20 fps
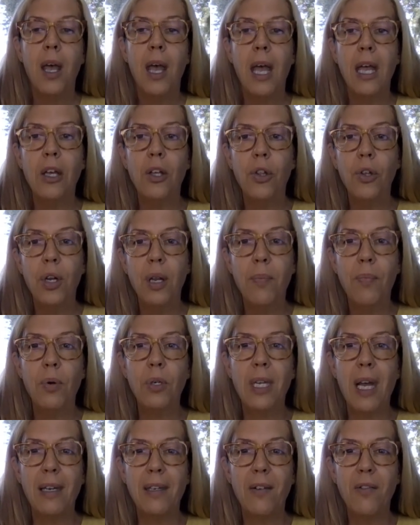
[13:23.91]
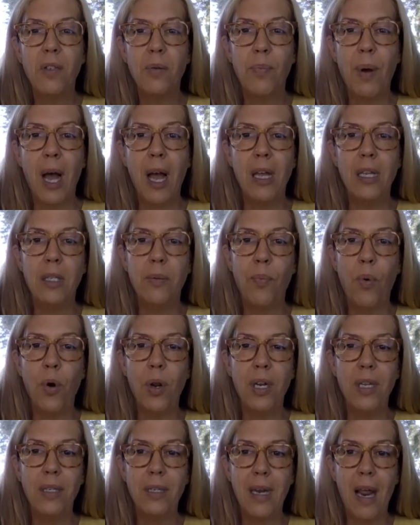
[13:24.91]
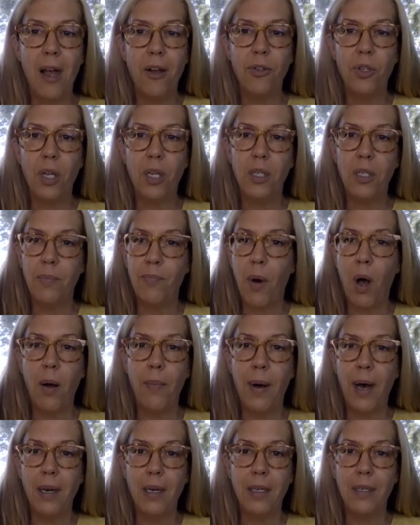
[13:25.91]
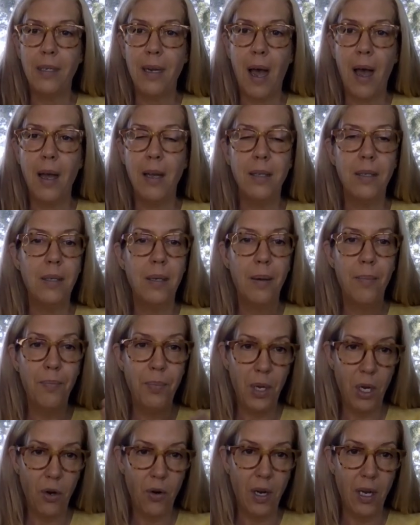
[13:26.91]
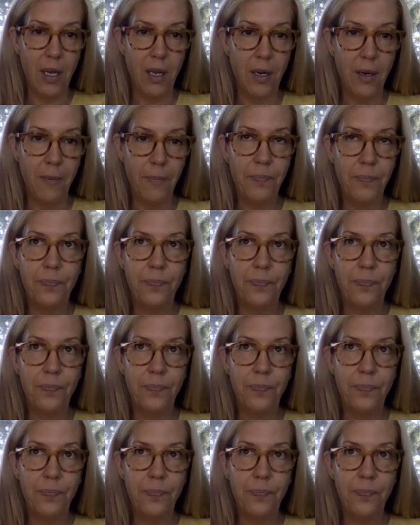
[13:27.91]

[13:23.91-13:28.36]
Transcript: including protective spines, pointed snouts, and small body size, period.